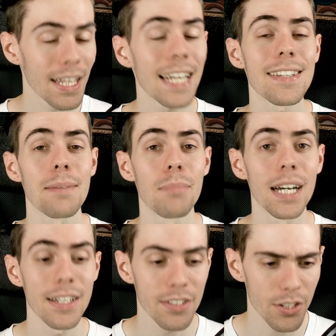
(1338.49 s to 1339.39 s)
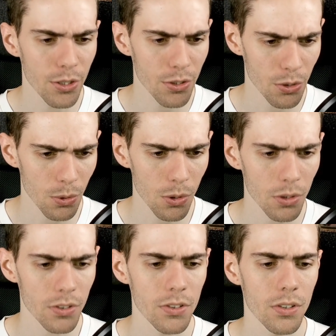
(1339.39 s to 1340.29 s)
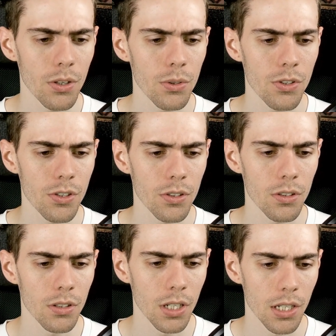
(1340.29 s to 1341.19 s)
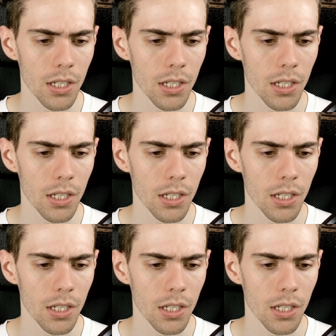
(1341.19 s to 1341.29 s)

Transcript: that is a -2 to all social